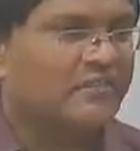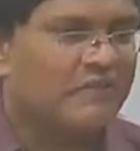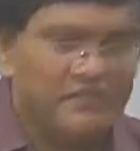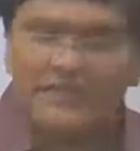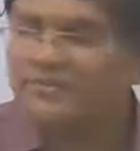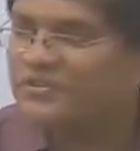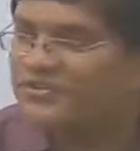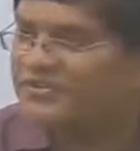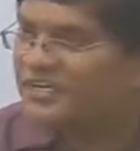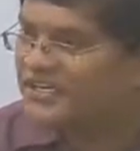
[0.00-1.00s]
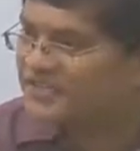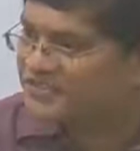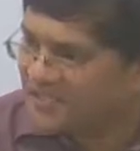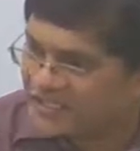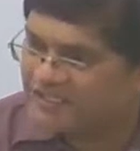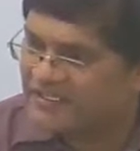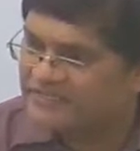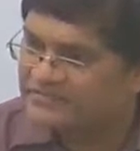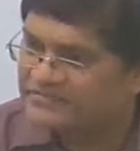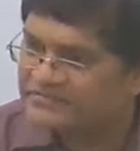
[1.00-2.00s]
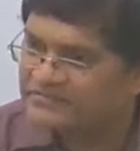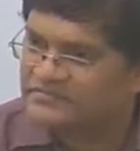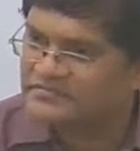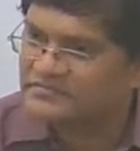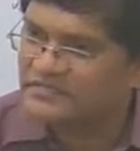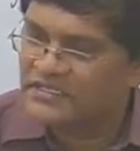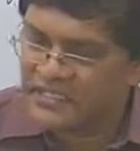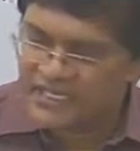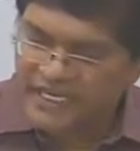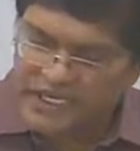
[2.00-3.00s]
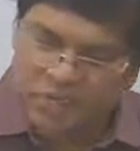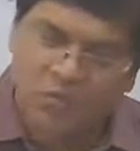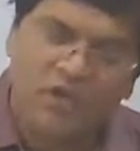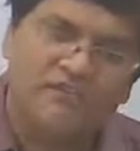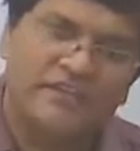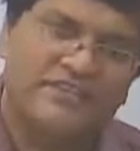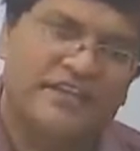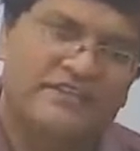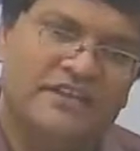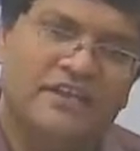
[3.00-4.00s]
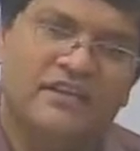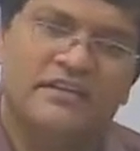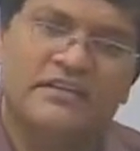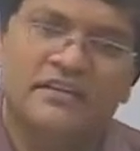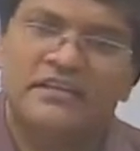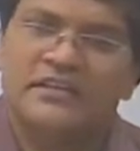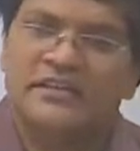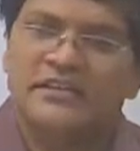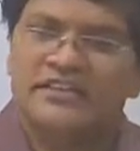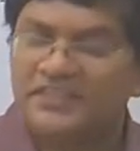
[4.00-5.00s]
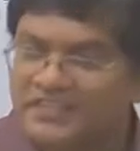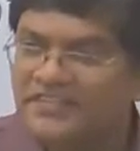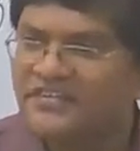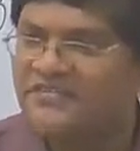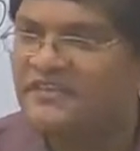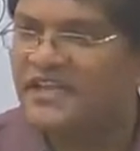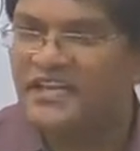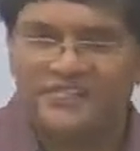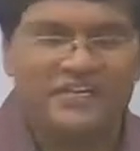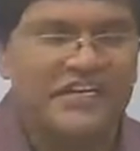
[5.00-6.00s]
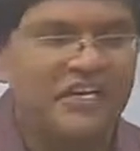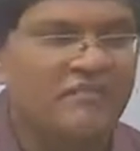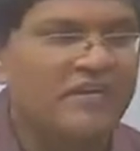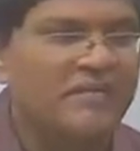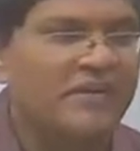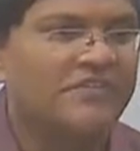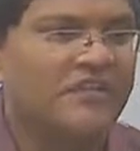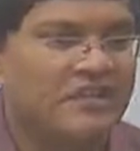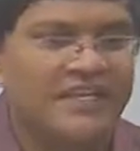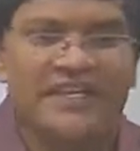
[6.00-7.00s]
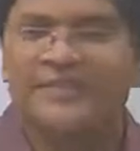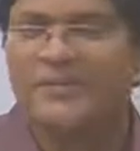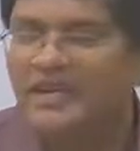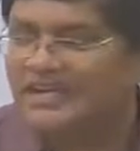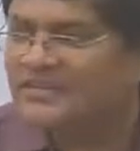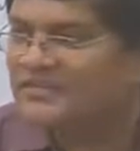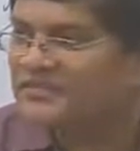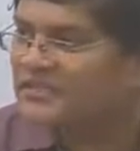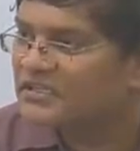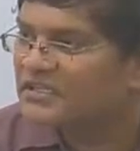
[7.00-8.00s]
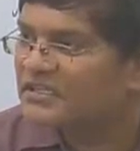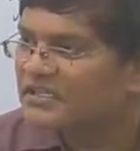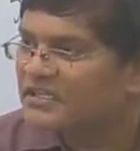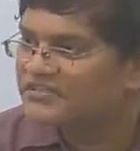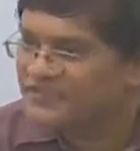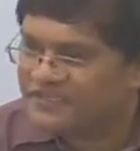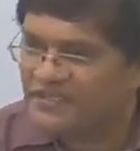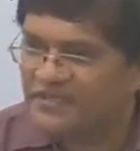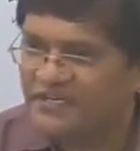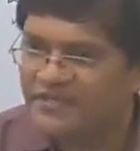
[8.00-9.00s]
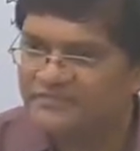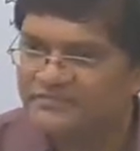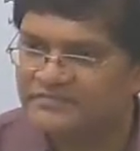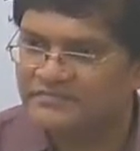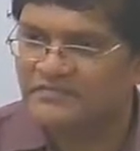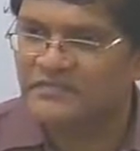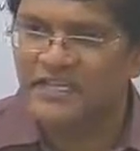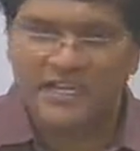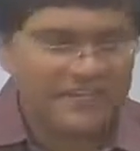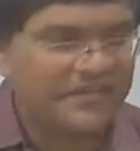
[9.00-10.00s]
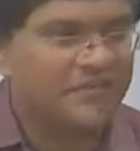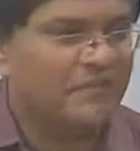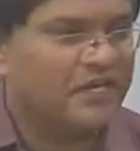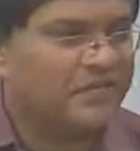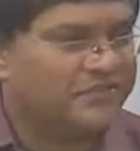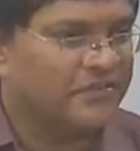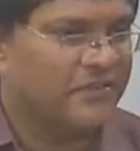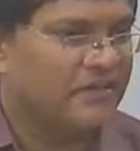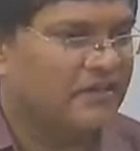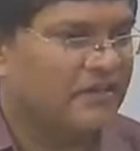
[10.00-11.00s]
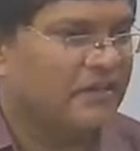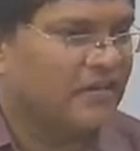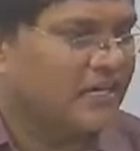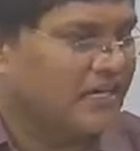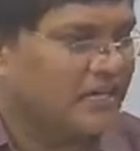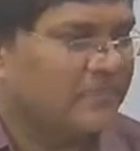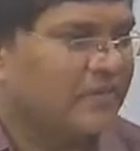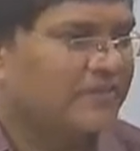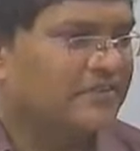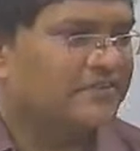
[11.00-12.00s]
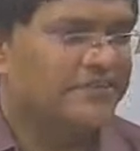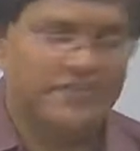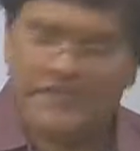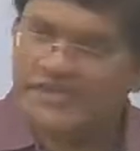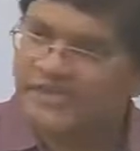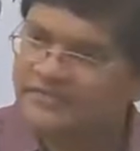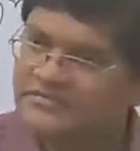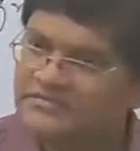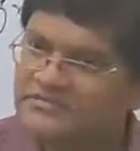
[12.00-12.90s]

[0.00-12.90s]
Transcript: powerful position at the state level. And what we say is that the success of any state government depends on the capabilities of the Chief Secretary, the leadership qualities and the capabilities of Chief Secretary.